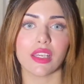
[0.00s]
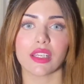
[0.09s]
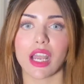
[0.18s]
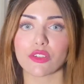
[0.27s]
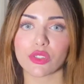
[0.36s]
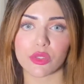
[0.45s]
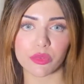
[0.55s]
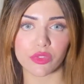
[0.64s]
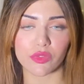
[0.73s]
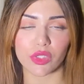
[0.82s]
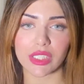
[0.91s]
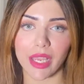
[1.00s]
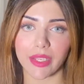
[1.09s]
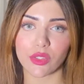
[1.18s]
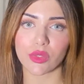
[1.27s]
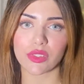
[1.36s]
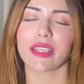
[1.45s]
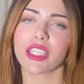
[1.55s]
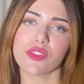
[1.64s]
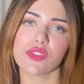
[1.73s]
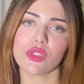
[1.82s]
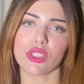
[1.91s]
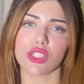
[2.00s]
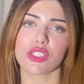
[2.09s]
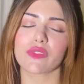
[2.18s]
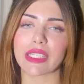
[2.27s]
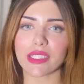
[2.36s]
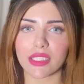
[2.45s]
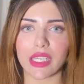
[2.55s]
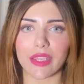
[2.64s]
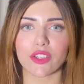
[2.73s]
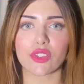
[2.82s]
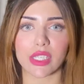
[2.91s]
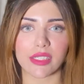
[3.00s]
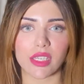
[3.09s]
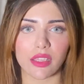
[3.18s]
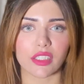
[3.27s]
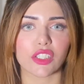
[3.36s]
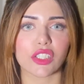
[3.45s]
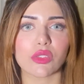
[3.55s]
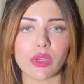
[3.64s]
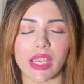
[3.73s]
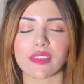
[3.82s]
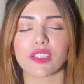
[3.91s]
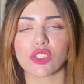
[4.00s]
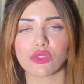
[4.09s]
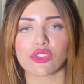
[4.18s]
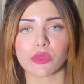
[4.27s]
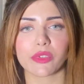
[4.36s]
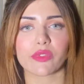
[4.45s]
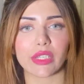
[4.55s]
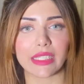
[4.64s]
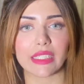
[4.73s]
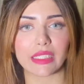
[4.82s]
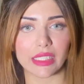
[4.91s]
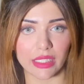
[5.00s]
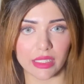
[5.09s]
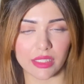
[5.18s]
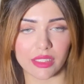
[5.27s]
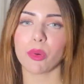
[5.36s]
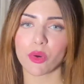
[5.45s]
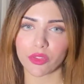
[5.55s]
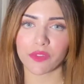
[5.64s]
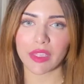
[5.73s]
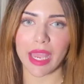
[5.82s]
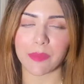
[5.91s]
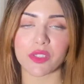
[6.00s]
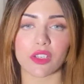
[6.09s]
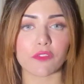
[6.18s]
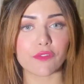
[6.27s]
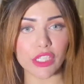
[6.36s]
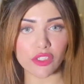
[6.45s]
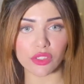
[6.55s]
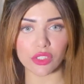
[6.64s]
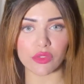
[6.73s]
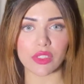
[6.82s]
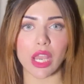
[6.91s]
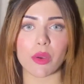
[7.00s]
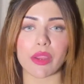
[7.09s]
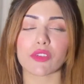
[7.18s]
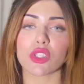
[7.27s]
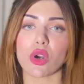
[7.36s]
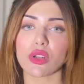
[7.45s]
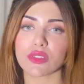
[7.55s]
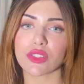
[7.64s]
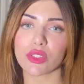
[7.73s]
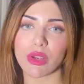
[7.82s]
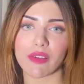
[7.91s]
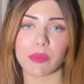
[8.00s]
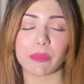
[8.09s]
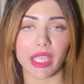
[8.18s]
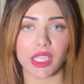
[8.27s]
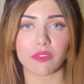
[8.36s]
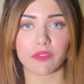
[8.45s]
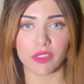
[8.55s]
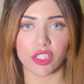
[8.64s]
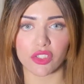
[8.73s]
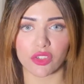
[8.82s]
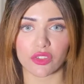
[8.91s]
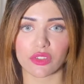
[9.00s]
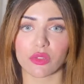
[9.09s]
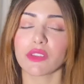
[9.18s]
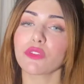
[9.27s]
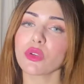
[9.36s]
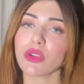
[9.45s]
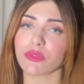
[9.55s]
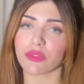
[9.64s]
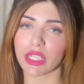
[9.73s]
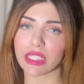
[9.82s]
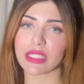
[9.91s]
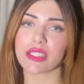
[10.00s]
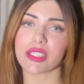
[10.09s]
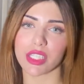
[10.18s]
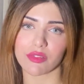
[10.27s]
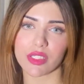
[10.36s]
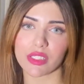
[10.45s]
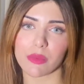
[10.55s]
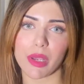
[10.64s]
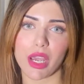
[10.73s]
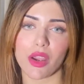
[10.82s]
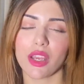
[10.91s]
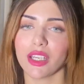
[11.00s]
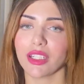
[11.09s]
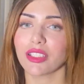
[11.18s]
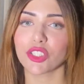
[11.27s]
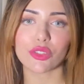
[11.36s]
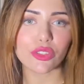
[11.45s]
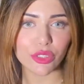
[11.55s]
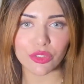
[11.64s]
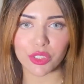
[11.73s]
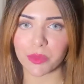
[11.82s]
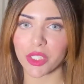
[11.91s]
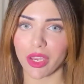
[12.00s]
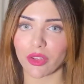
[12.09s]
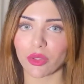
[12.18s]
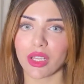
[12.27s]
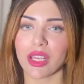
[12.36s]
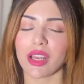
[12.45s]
how to improve your titles. It gives you a lot of insider data that you as a YouTuber really need. Both of the apps are free to use, however, they also do have a paid feature. So if you're really serious about your YouTube channel,